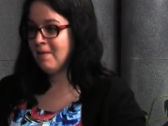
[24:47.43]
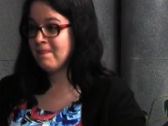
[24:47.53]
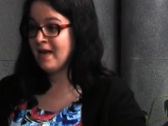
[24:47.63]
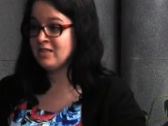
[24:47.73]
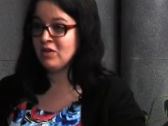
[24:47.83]

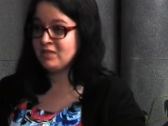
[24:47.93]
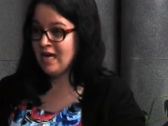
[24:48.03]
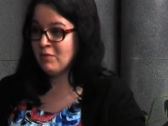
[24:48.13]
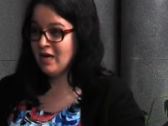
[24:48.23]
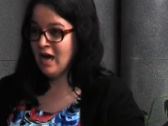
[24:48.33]
That is all the
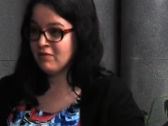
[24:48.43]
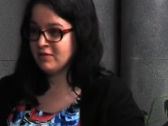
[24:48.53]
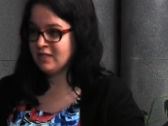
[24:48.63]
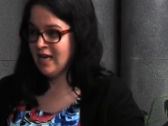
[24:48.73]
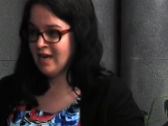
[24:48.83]
time we have for
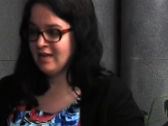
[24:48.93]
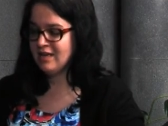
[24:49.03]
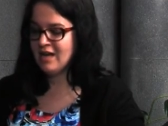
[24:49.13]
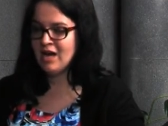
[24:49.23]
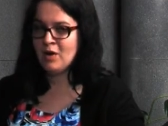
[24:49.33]
today.
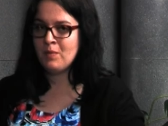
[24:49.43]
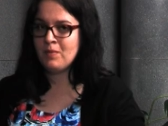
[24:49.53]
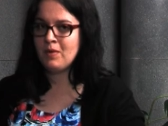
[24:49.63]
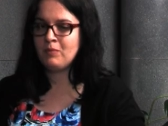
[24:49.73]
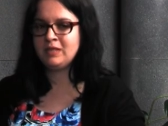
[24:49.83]

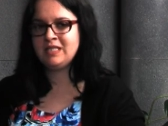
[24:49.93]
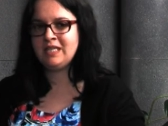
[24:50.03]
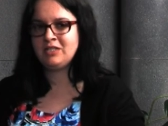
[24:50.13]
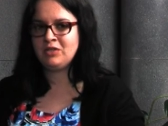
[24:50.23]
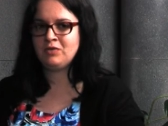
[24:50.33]
Please
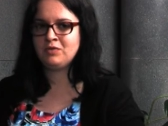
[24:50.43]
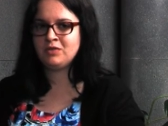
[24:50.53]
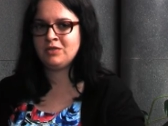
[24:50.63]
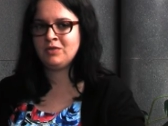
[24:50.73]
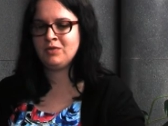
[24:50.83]
stay tuned
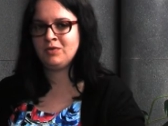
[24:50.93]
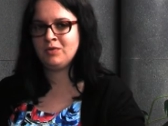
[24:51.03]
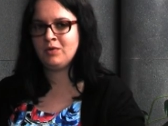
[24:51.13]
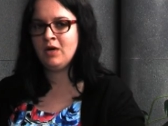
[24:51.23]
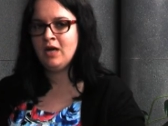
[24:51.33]

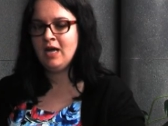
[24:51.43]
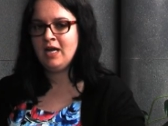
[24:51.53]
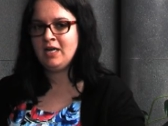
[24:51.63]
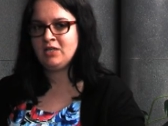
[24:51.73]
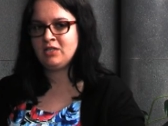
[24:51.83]
to
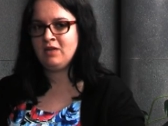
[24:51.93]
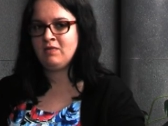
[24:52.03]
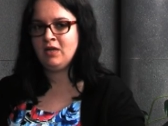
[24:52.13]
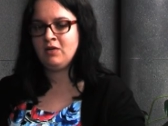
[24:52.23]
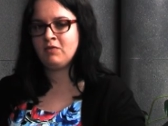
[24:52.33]

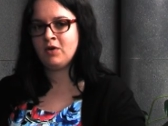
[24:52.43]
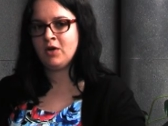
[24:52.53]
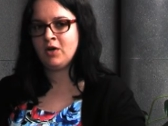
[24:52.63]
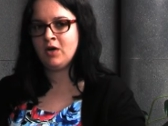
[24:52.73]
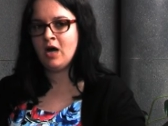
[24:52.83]
NHTV
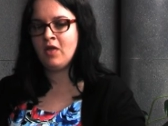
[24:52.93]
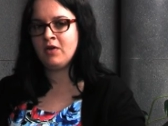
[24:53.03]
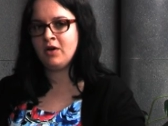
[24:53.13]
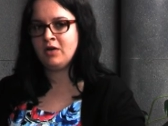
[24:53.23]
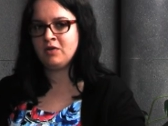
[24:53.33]
for
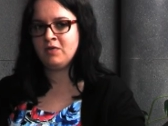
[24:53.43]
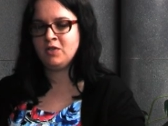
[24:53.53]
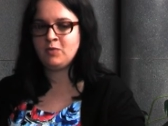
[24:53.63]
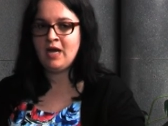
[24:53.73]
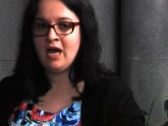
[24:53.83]
other interviews
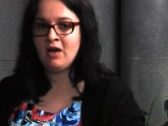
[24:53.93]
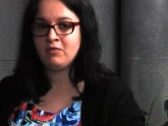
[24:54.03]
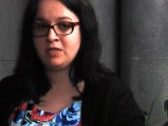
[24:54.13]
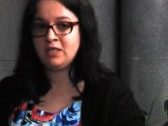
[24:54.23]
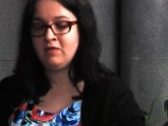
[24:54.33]
we have
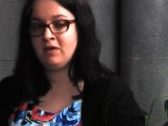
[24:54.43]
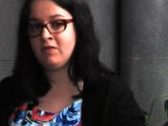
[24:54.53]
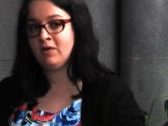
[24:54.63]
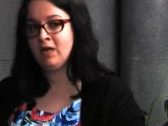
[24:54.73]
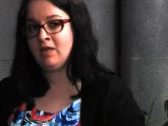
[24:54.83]
with Steve
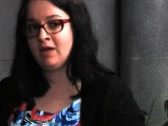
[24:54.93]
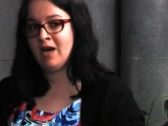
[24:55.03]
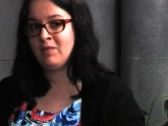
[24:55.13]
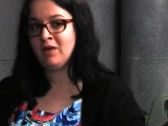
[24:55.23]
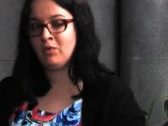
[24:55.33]
Gifford in the
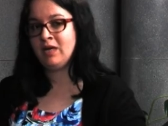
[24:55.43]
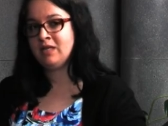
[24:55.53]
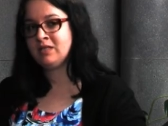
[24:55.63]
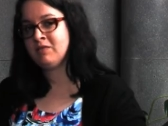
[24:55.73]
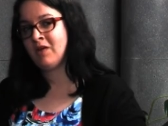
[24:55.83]
coming
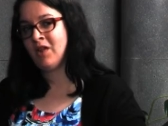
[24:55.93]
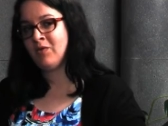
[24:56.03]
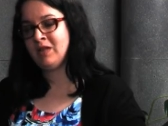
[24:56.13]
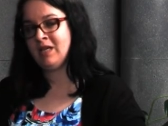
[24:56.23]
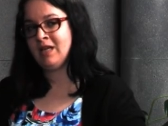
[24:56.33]
weeks
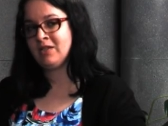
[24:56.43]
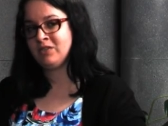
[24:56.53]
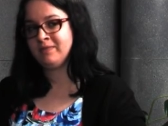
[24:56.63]
following the election.